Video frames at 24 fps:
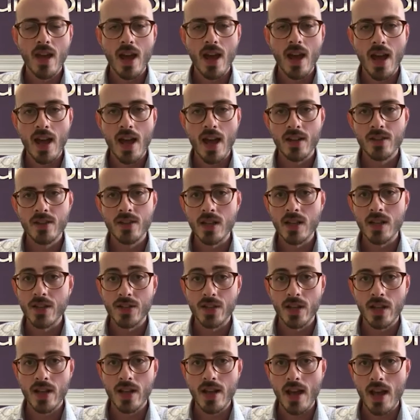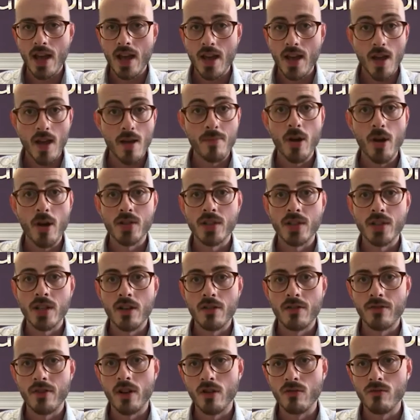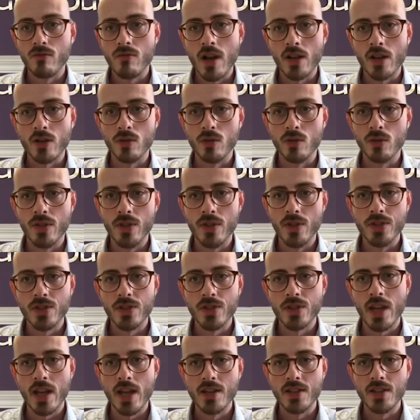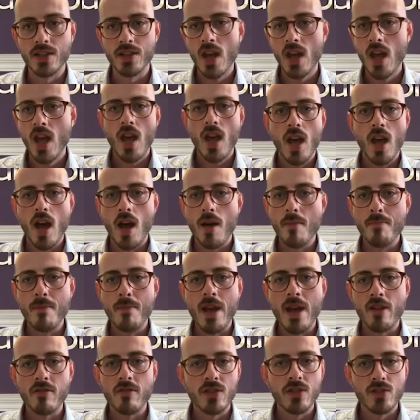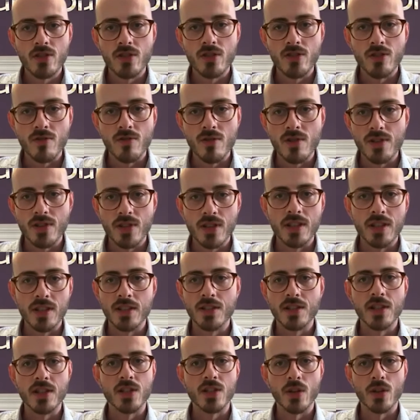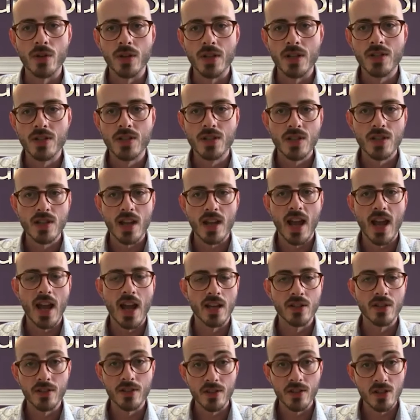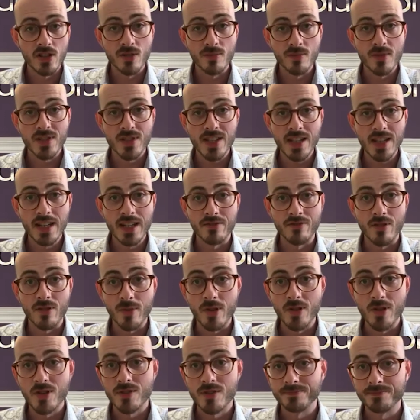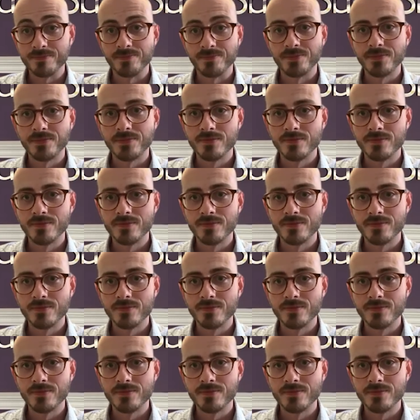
and let's say a personnel file record that says Mary Stewart is dishonest and I think she's been stealing from us.